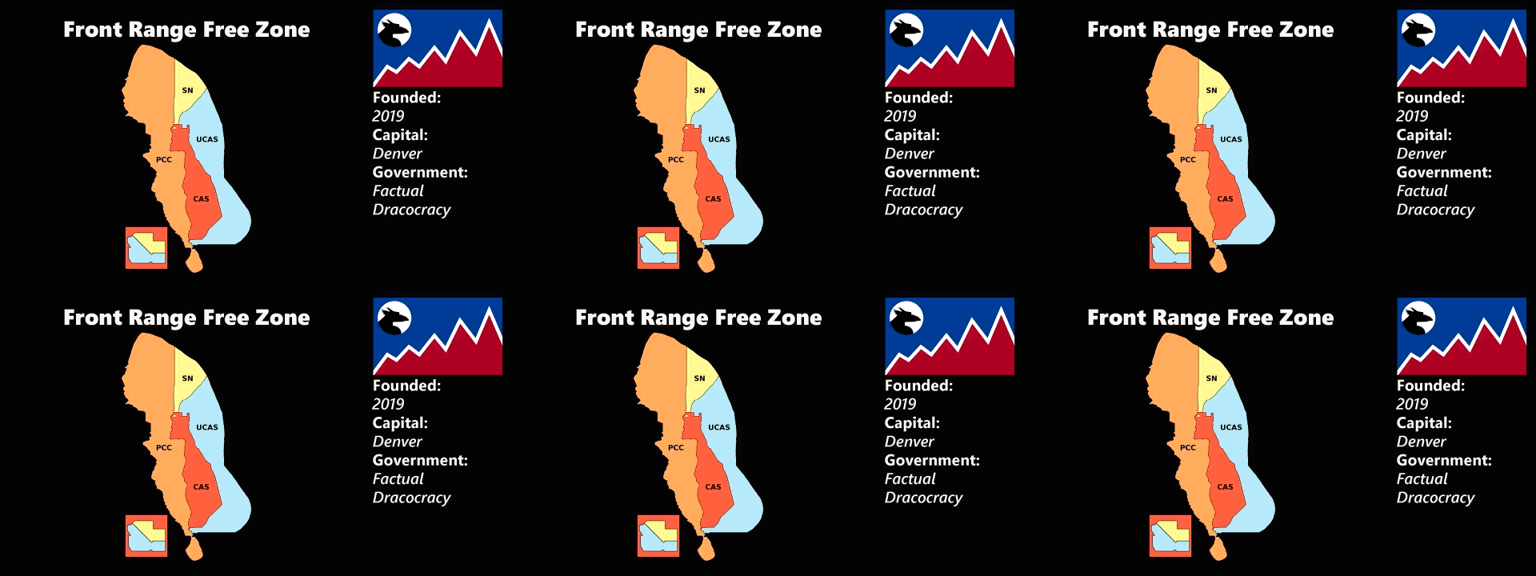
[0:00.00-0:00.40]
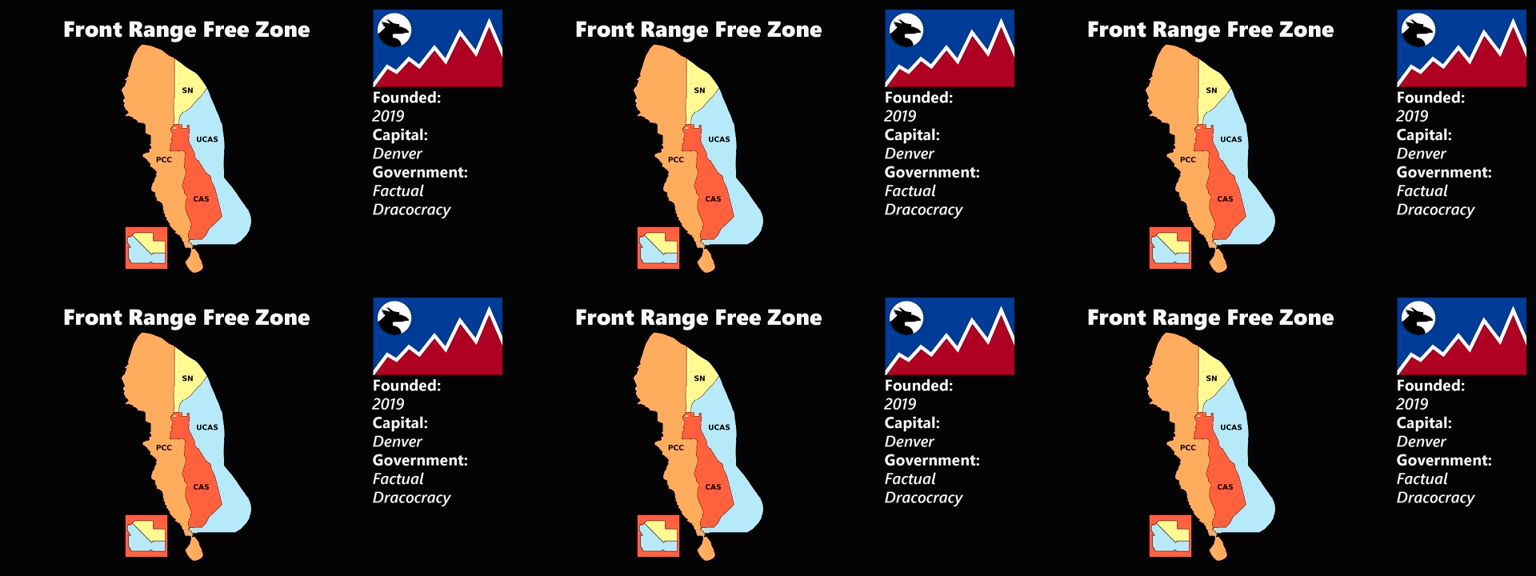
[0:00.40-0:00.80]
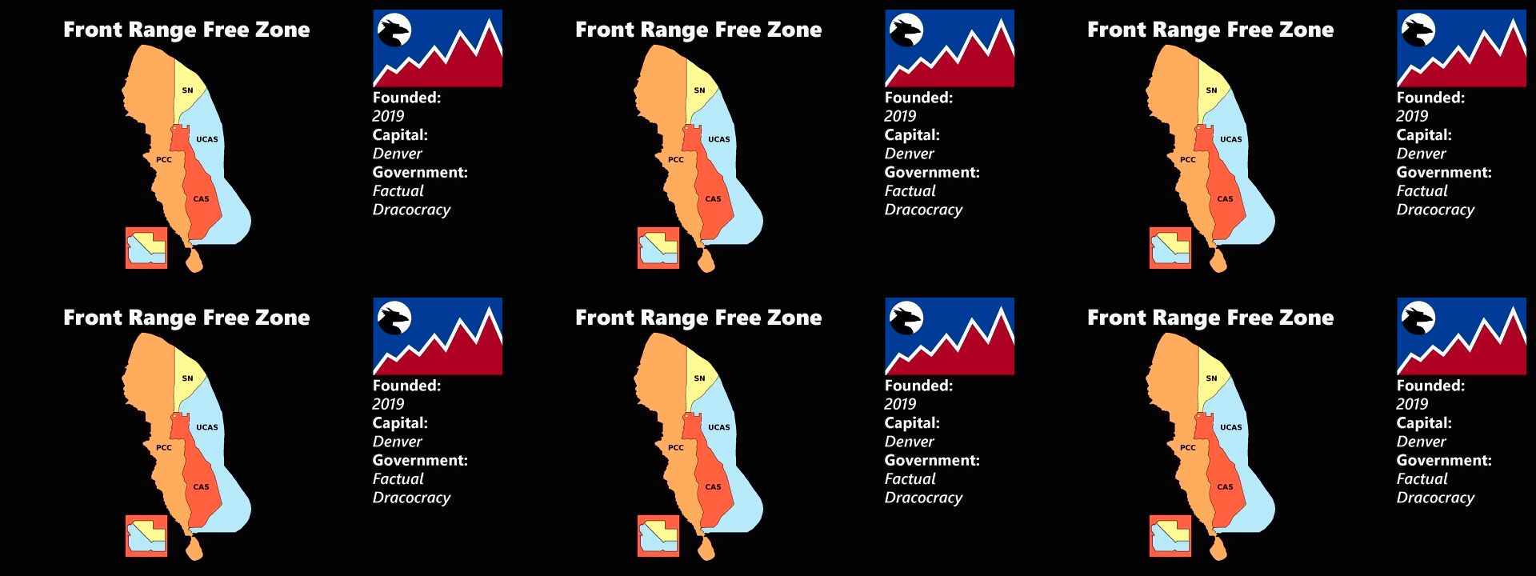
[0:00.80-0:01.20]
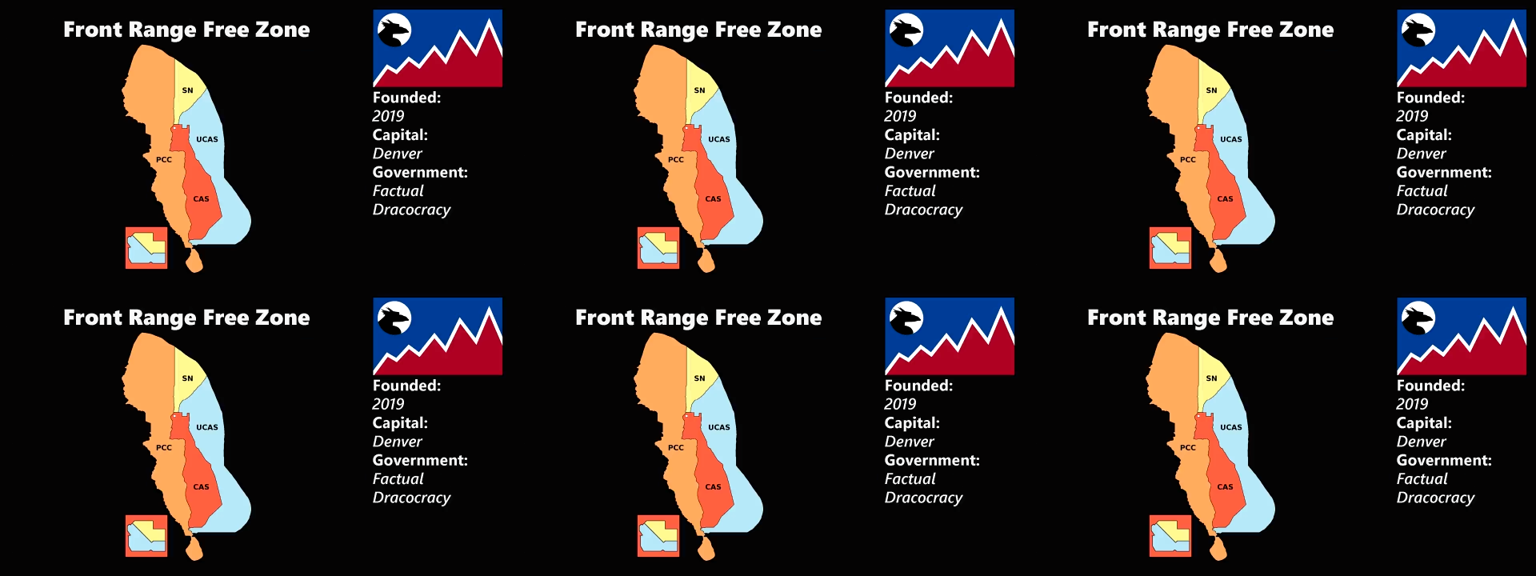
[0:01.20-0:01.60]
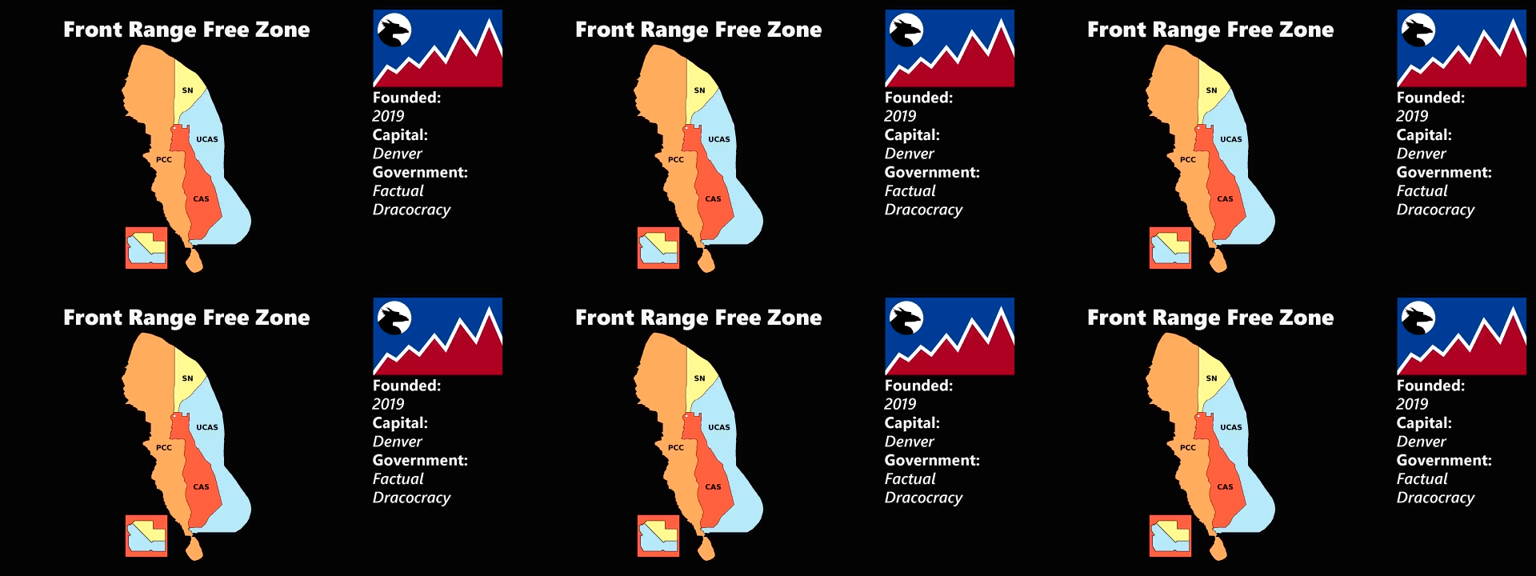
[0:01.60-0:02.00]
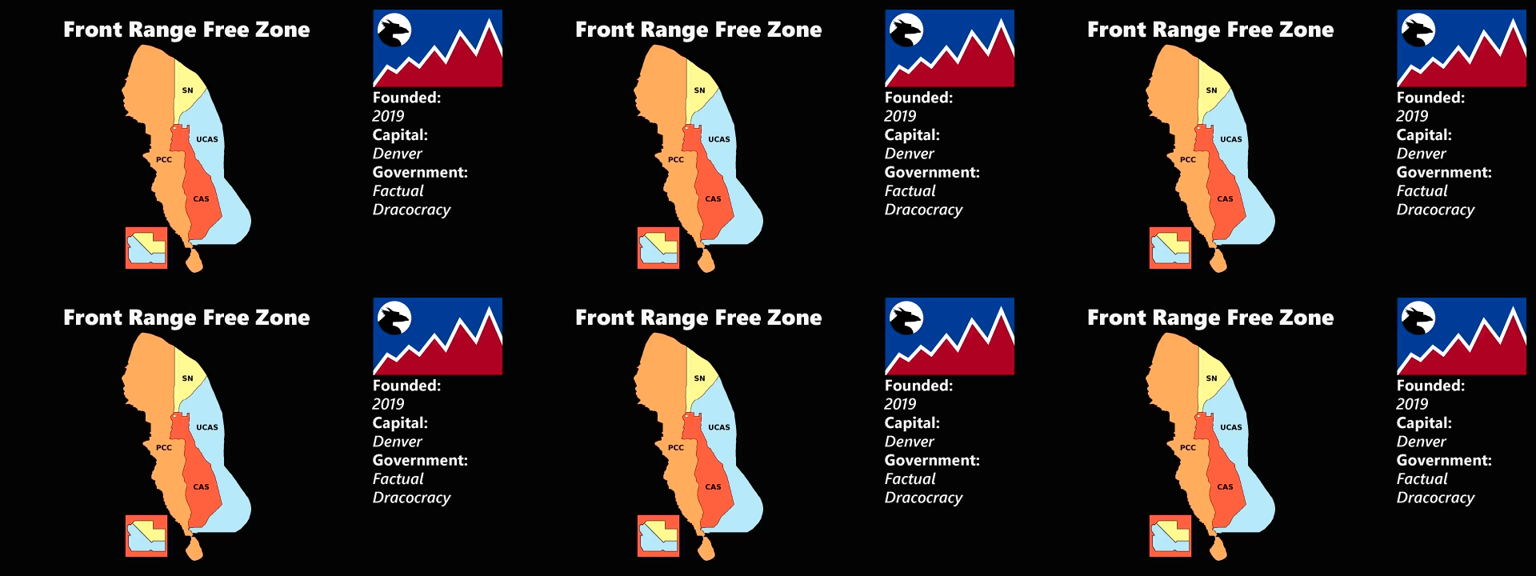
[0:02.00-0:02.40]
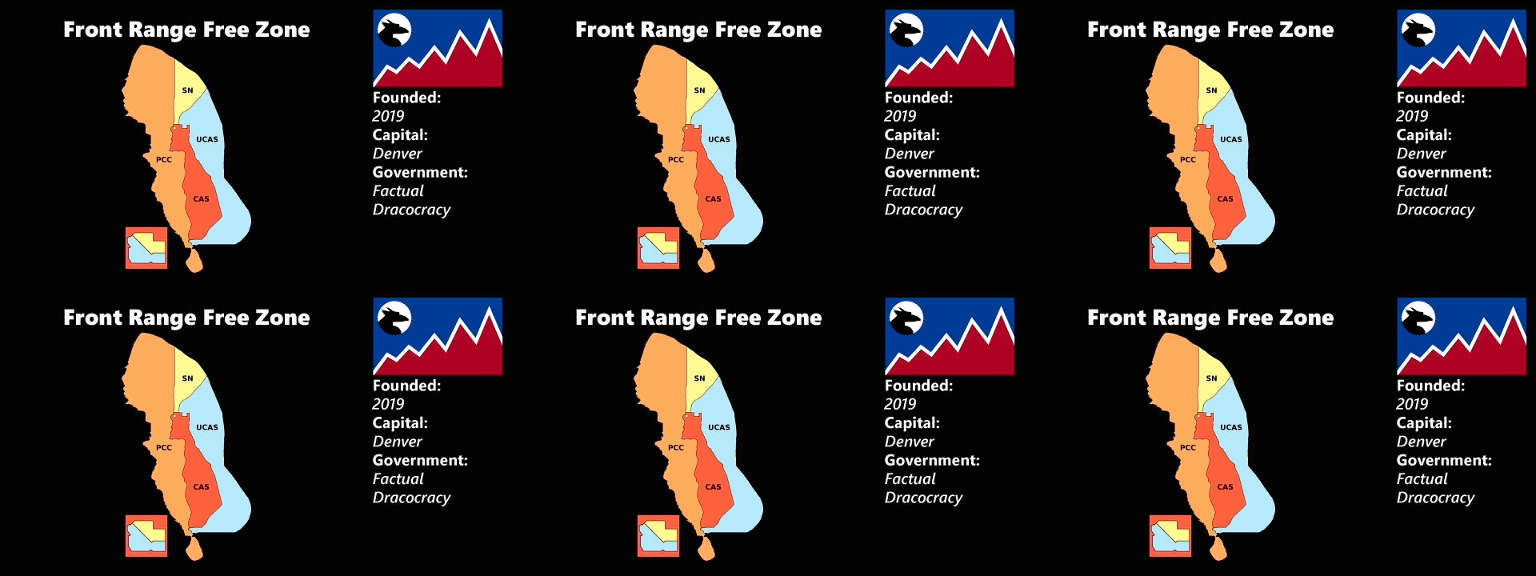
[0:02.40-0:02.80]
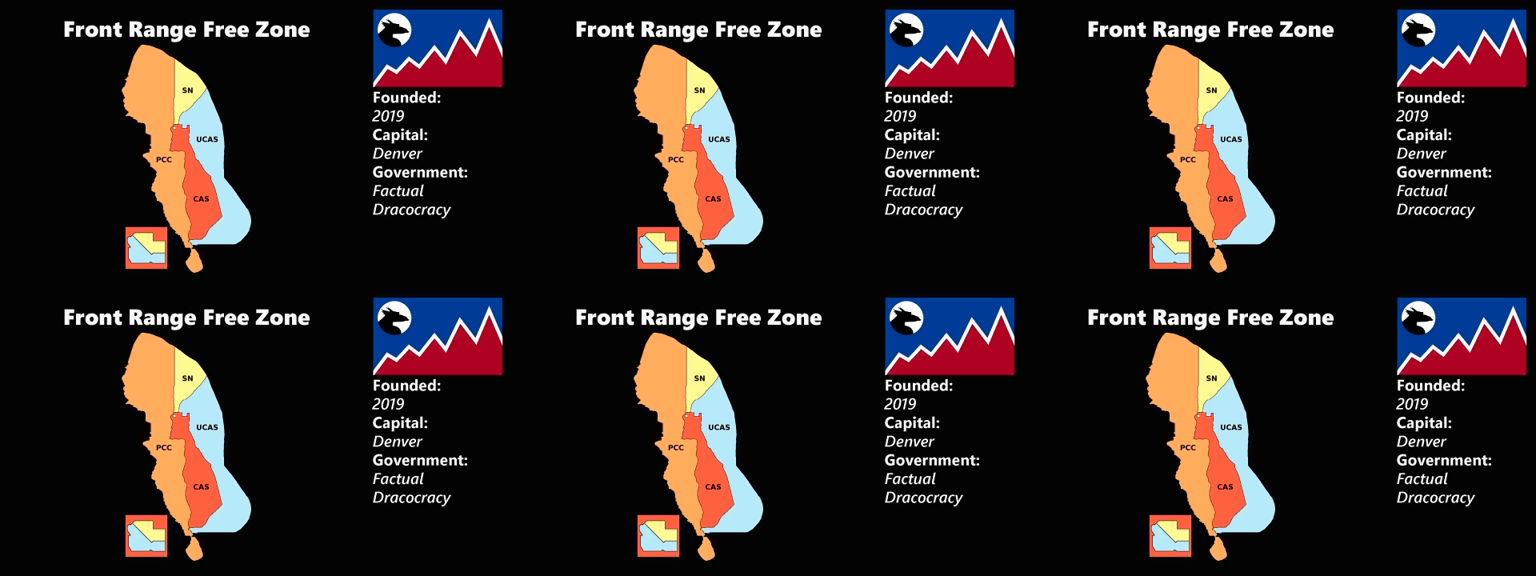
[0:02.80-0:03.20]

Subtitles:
[unreadable: no face in view]